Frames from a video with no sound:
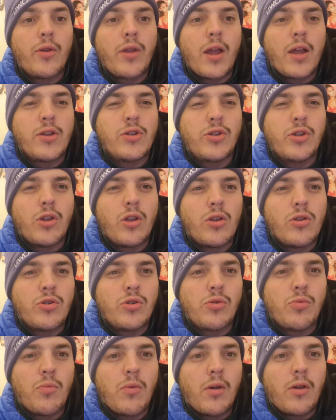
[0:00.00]
guys and
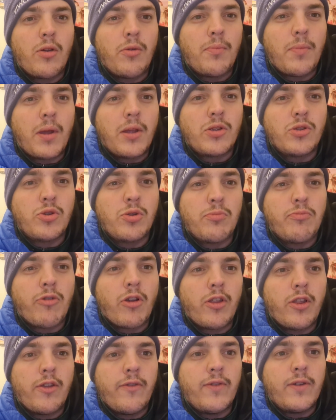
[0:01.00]
girls and welcome back to a
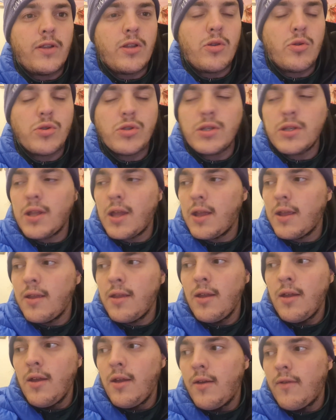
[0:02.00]
brand new video today
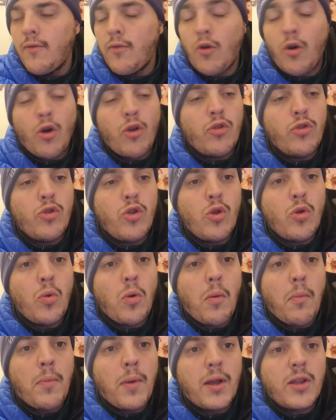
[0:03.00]
for a
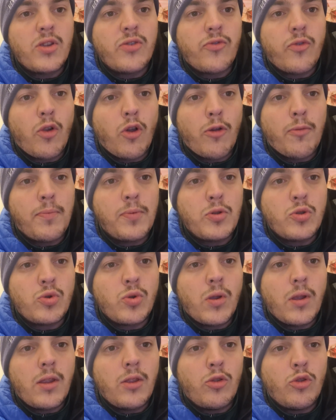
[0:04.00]
new match vlog
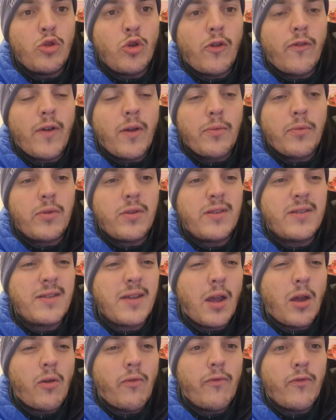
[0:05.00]
between Northampton
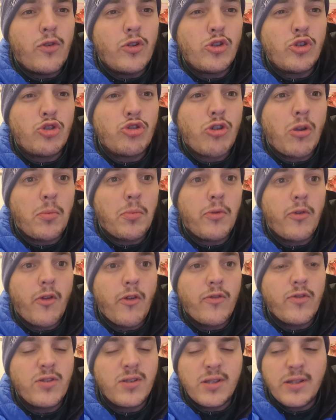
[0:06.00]
Town versus Tranmere
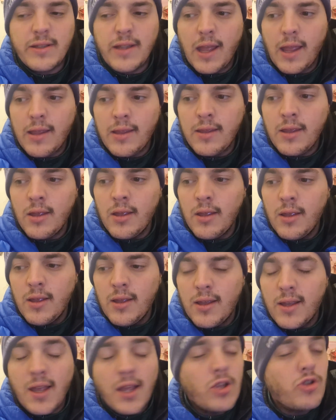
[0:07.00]
Rovers today.
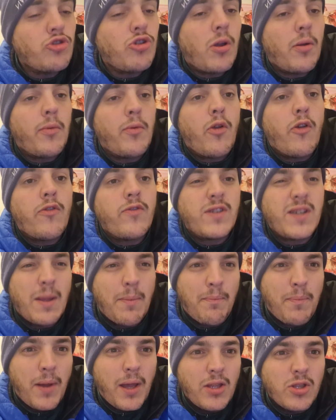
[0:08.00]
Can Tranmere Rovers
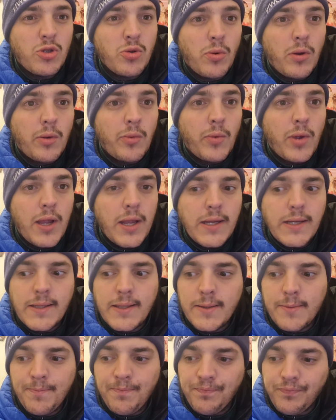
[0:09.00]
get back to win
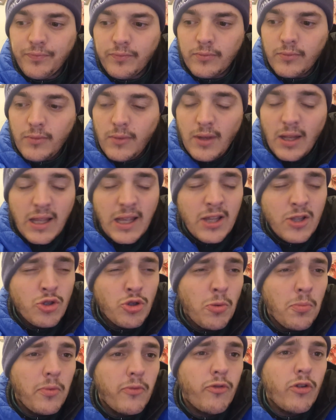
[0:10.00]
ways? It's
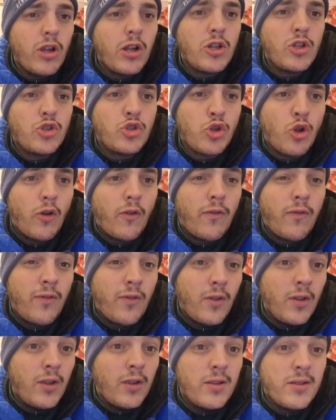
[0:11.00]
going to be really tough
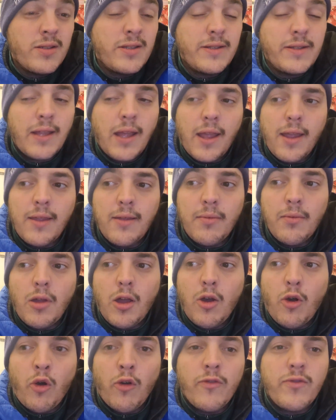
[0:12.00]
today
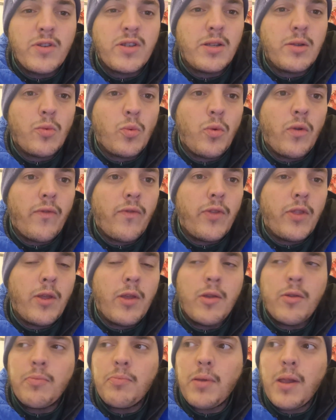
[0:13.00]
obviously with
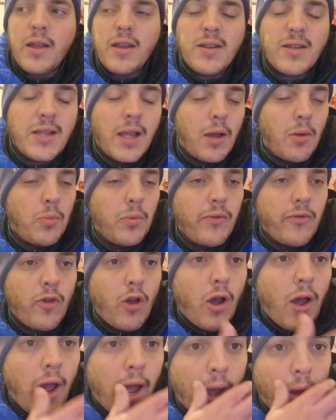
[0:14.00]
the players that we've
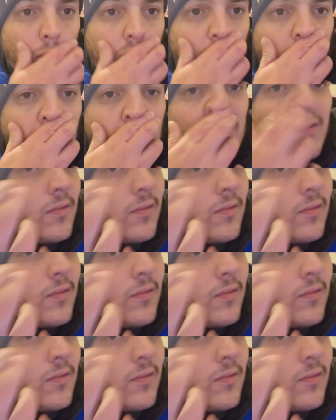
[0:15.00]
got out